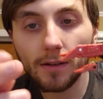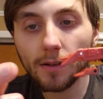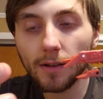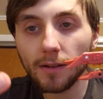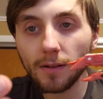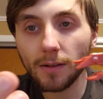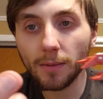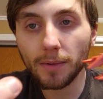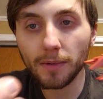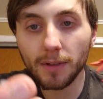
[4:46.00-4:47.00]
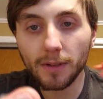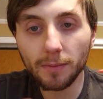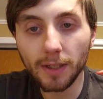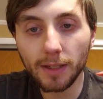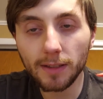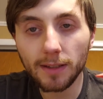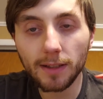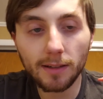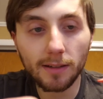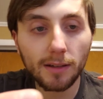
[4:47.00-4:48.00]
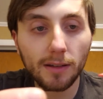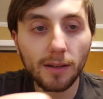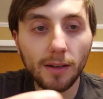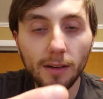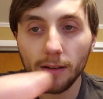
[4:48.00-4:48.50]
These are supposed to be his guns.